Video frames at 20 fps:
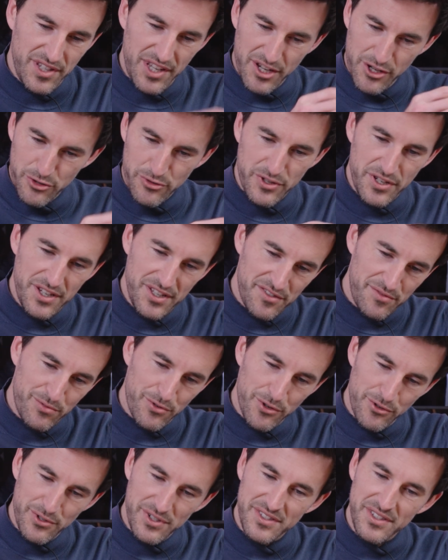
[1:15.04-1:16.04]
decrease
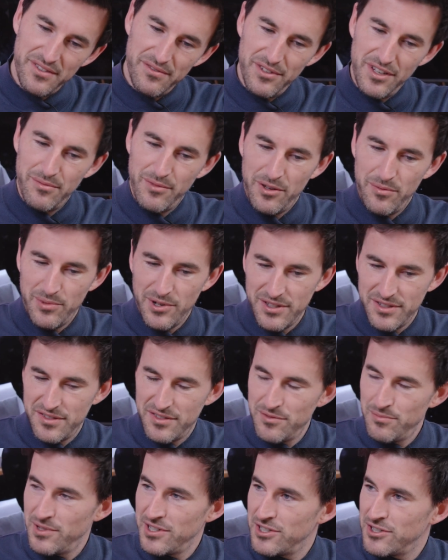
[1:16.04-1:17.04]
progressively my
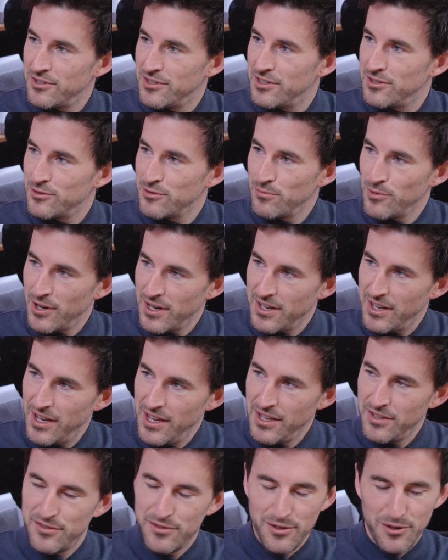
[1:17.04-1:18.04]
participation into
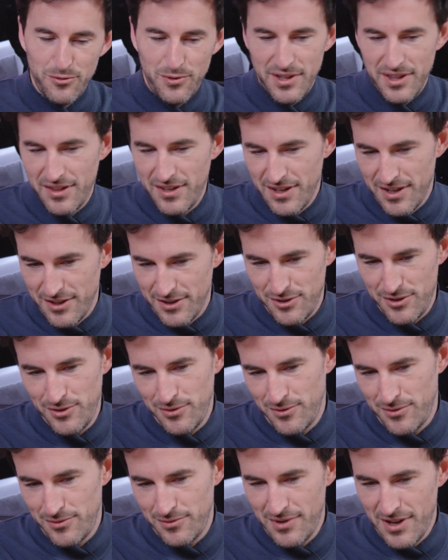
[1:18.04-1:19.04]
Breitling. So I went down
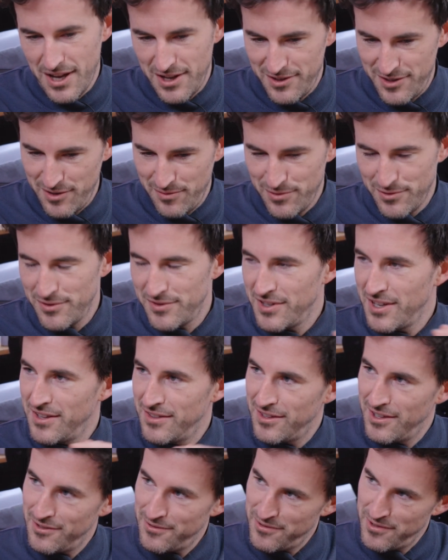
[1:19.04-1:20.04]
to
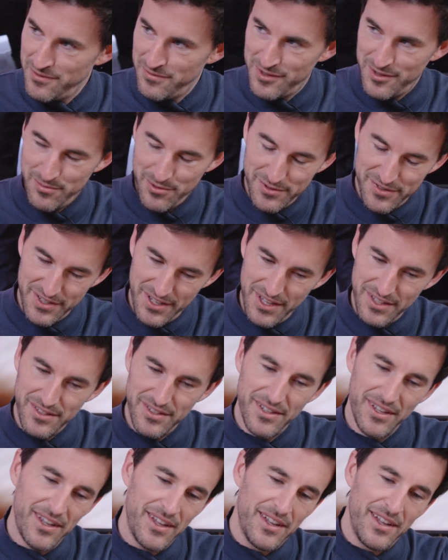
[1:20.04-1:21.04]
80% and
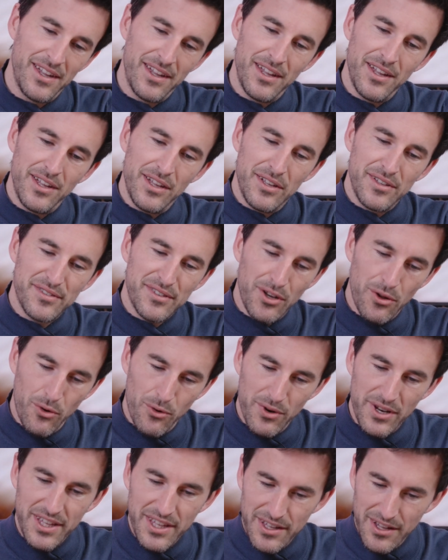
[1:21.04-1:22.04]
50%,
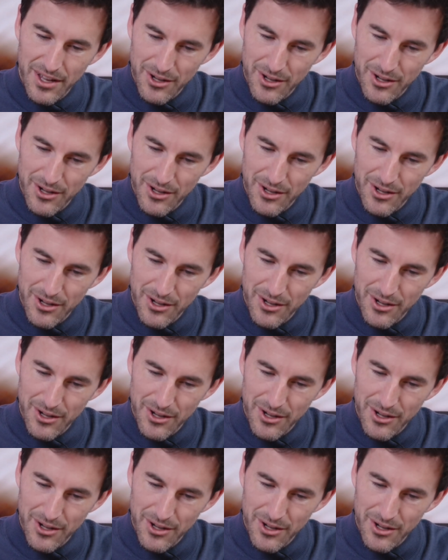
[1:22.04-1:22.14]
slowly